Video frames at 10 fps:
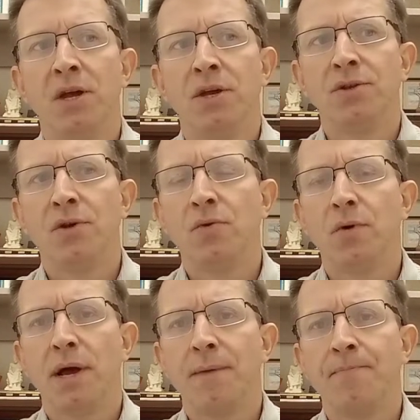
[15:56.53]
So
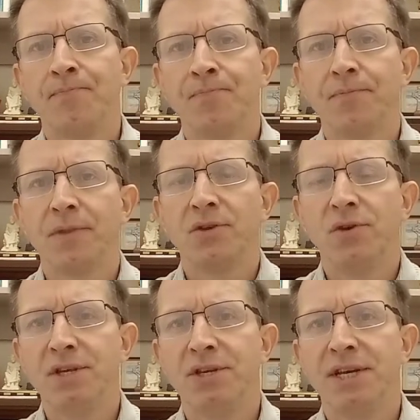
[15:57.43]
he
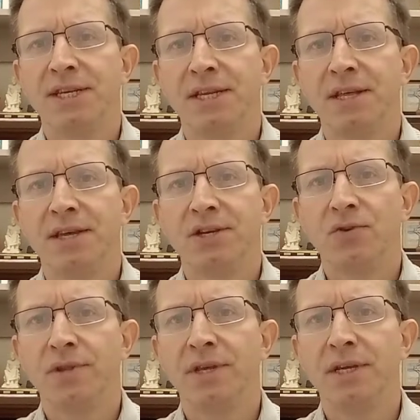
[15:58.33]
suggested that this
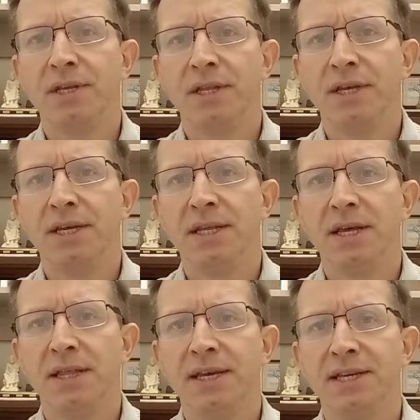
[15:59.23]
showed
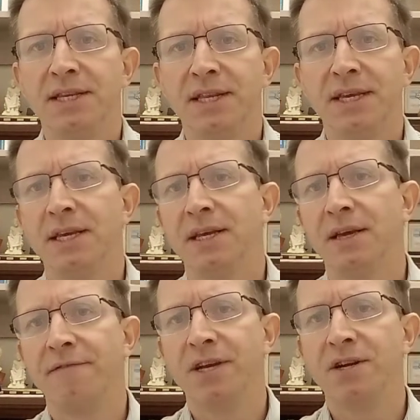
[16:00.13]
the existing
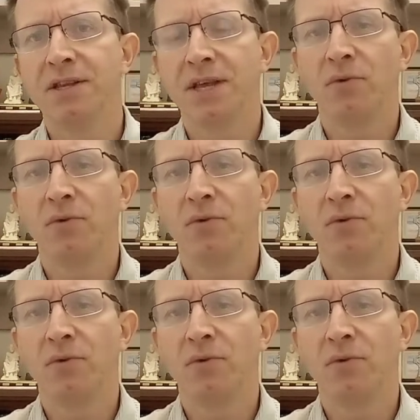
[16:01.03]
figures that